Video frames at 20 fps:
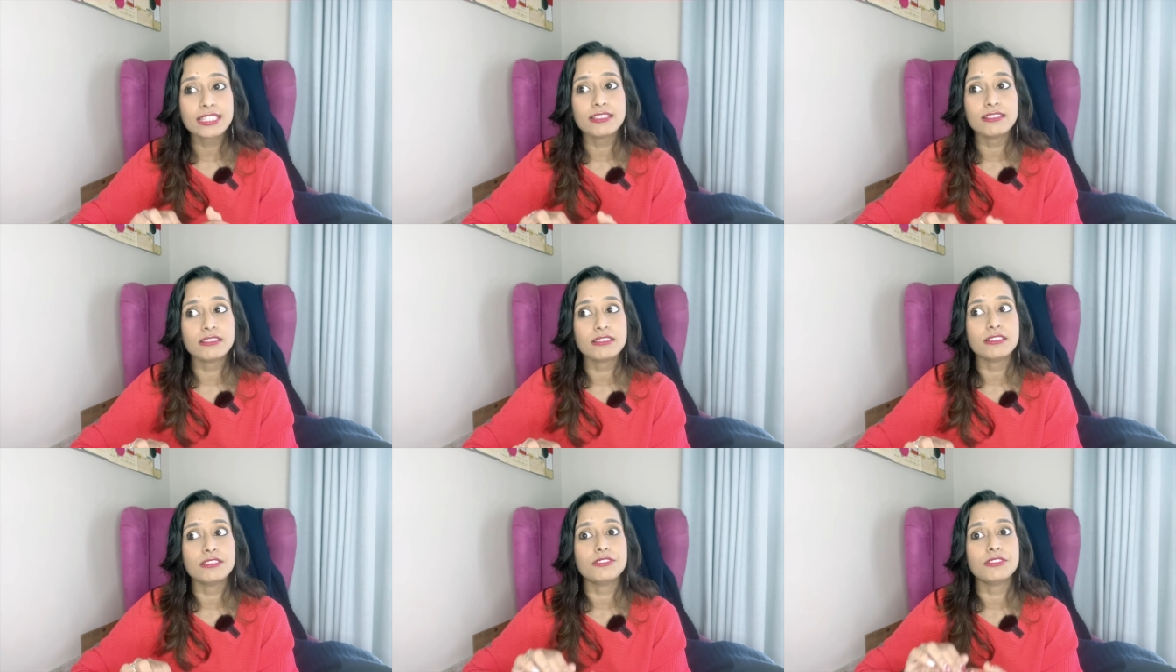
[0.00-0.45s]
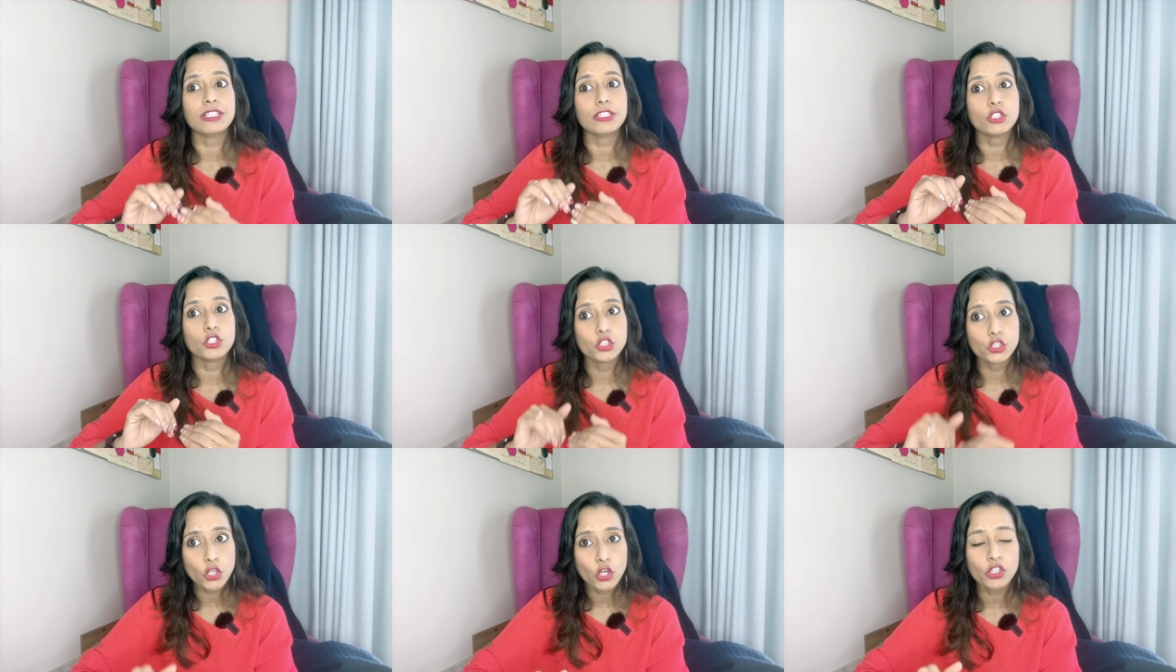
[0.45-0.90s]

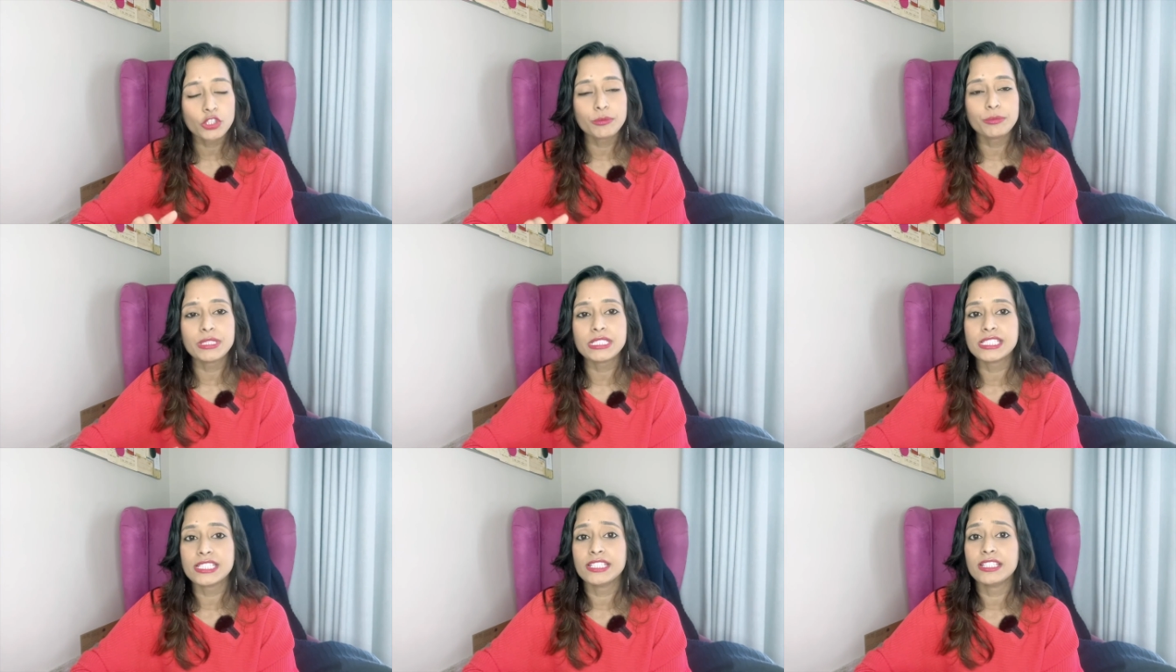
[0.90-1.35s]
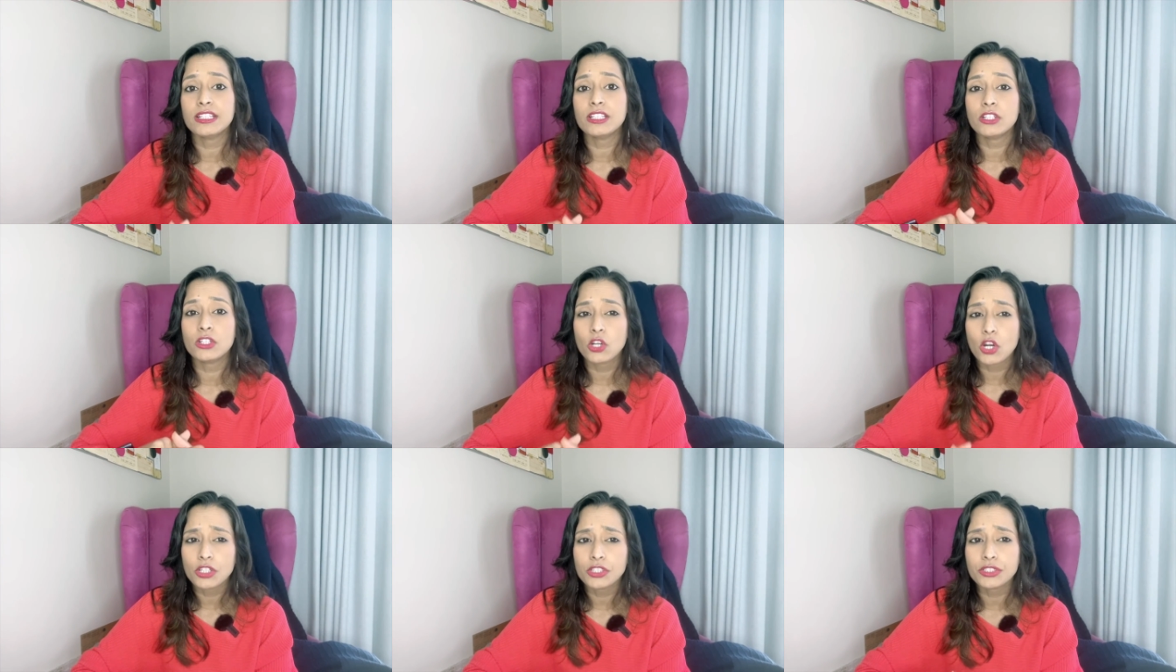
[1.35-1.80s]
certain documents that are
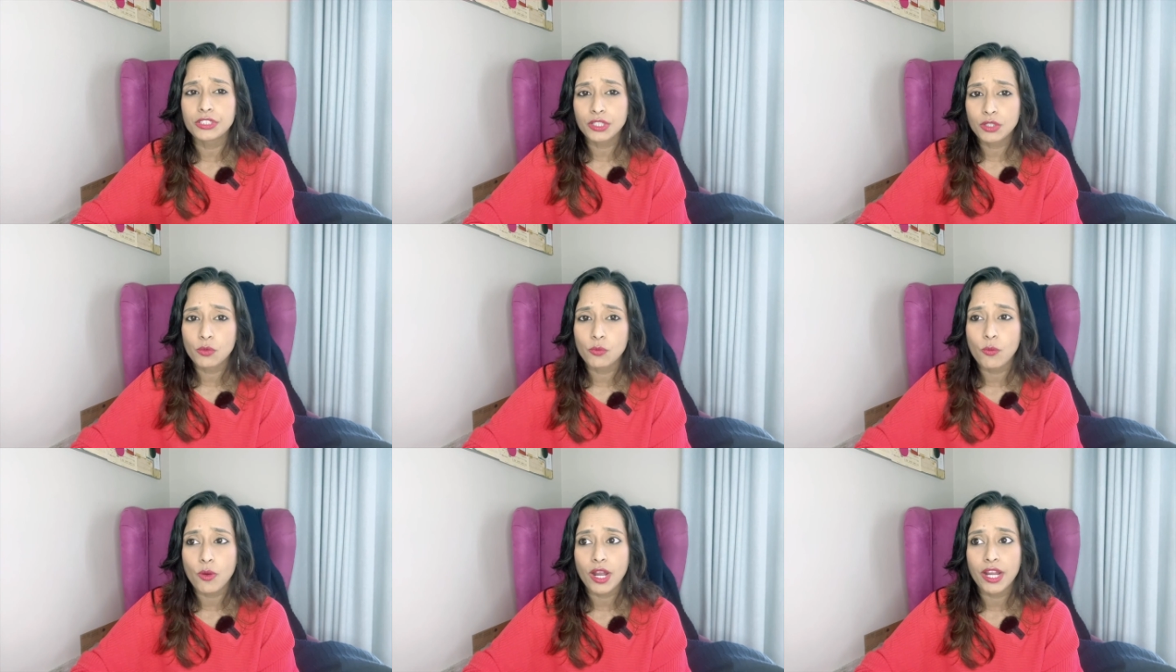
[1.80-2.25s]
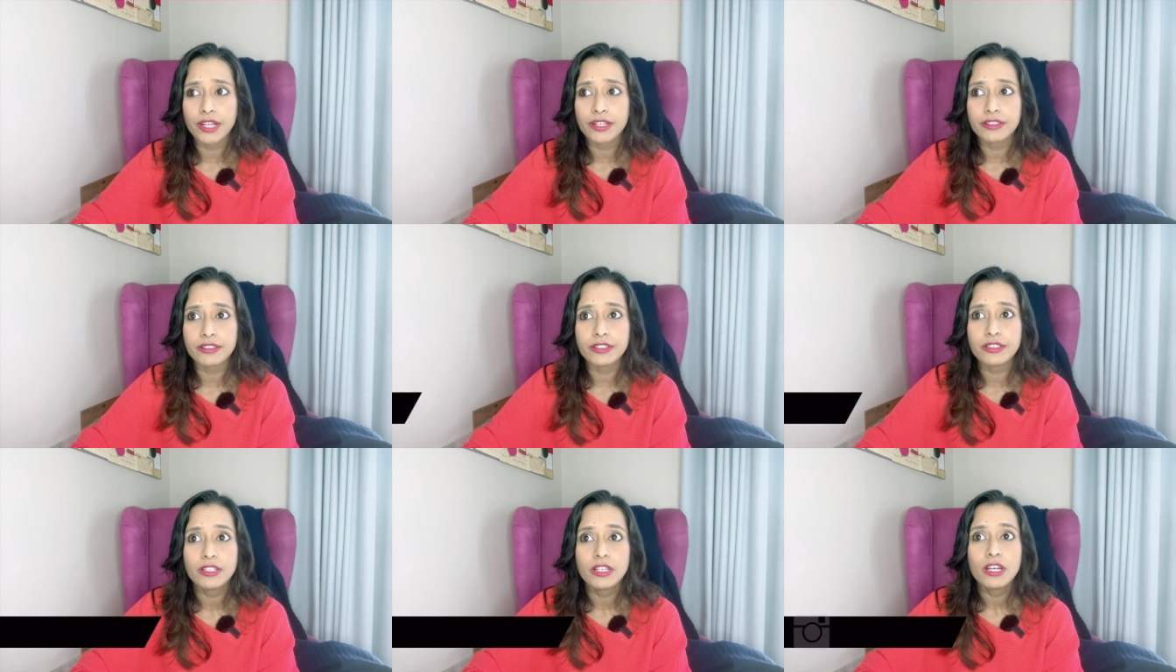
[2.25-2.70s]
not
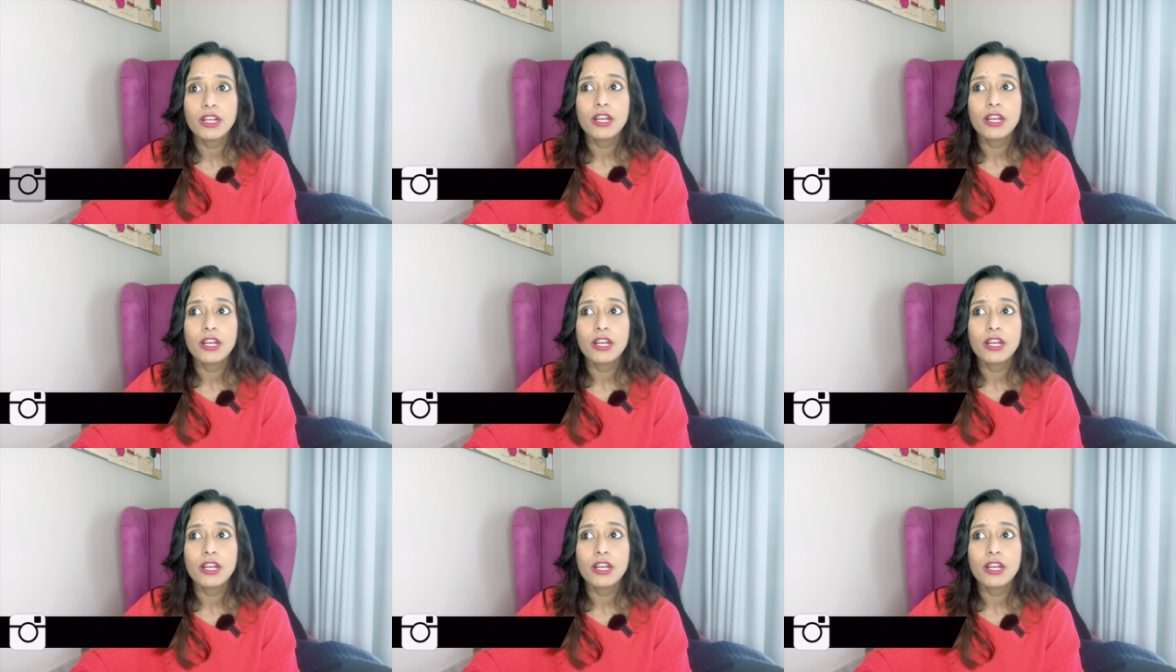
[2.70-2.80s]
required